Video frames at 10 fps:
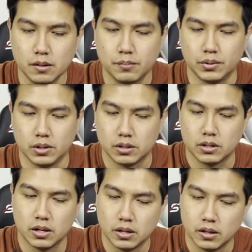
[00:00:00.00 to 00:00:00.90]
put
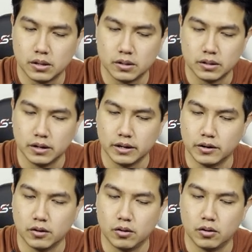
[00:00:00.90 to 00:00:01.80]
the
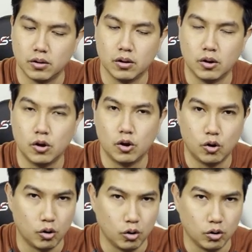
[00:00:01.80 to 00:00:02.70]
little
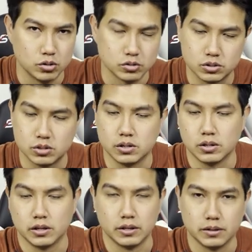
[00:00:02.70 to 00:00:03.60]
holes
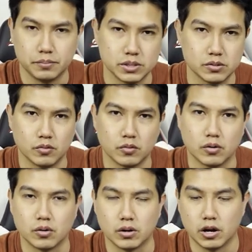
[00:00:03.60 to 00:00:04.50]
in the piece of
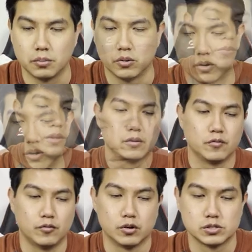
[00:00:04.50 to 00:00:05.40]
cardboard
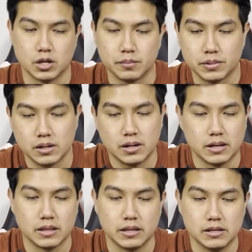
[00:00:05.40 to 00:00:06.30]
for something
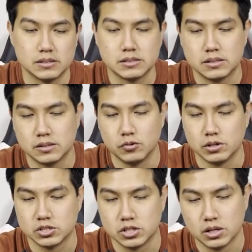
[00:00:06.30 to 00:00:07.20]
like this
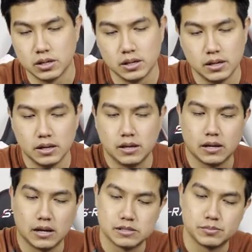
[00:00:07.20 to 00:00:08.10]
which
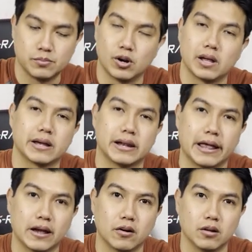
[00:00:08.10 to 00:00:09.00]
has more like an
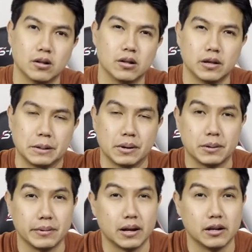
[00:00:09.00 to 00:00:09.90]
angle it might
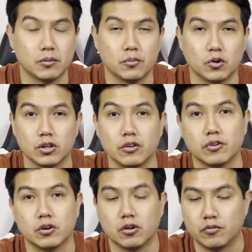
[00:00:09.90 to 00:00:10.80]
be a little more
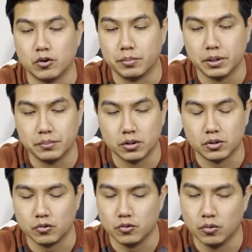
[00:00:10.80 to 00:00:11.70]
difficult for people
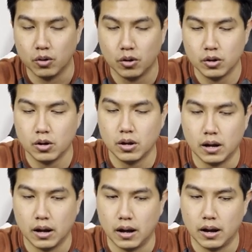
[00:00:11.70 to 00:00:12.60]
to
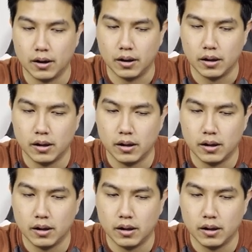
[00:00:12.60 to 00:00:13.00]
uh,